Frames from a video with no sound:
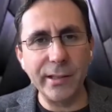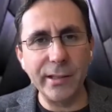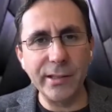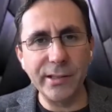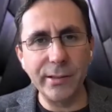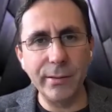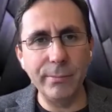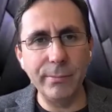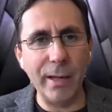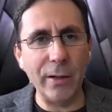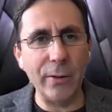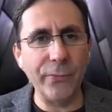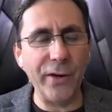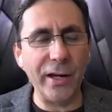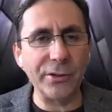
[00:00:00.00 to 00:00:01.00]
is the
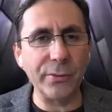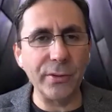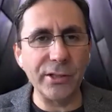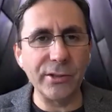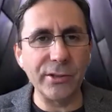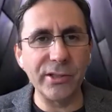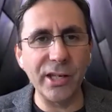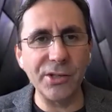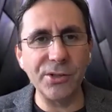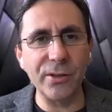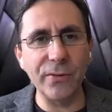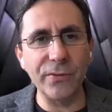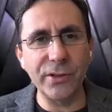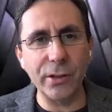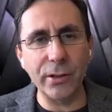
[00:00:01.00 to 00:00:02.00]
Manufacturing
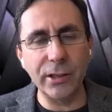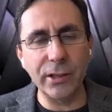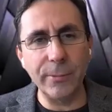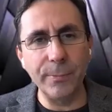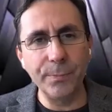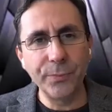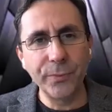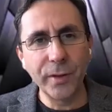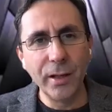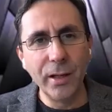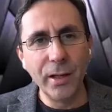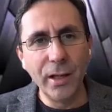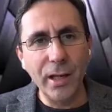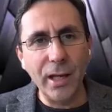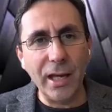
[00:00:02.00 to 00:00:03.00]
Association of Turkey.
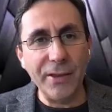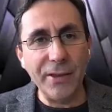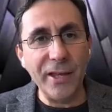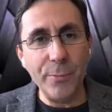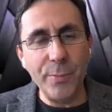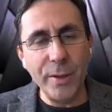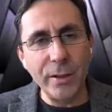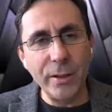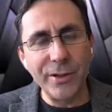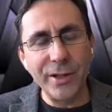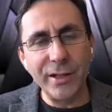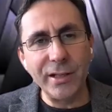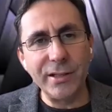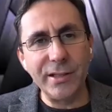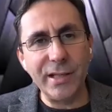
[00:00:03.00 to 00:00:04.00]
And they built
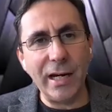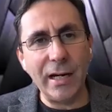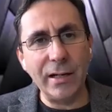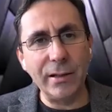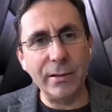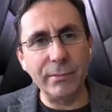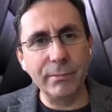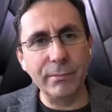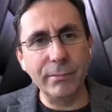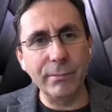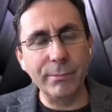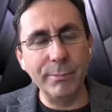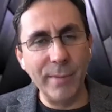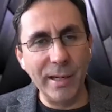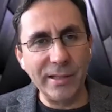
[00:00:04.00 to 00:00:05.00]
an entire
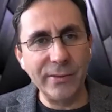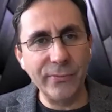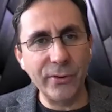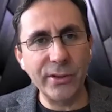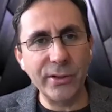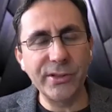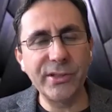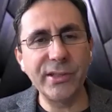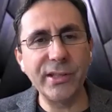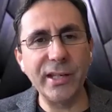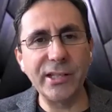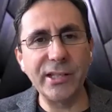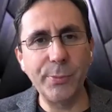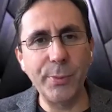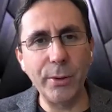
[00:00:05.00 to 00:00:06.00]
metaverse
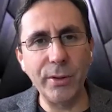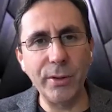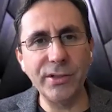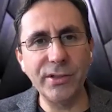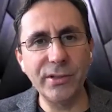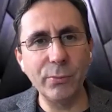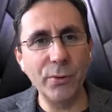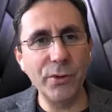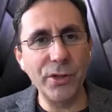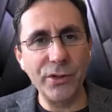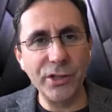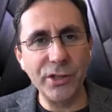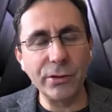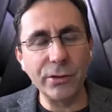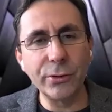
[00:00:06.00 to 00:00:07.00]
experience with a
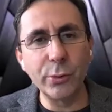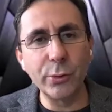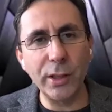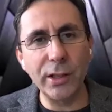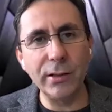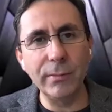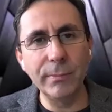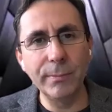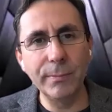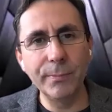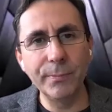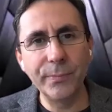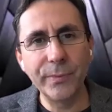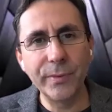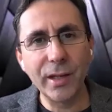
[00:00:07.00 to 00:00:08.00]
digital twin.
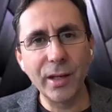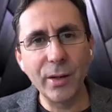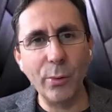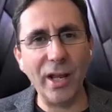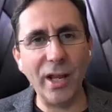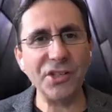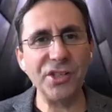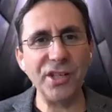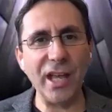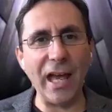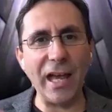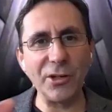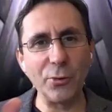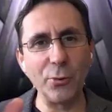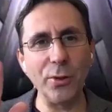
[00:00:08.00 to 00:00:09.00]
But actually,
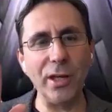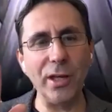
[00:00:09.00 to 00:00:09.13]
they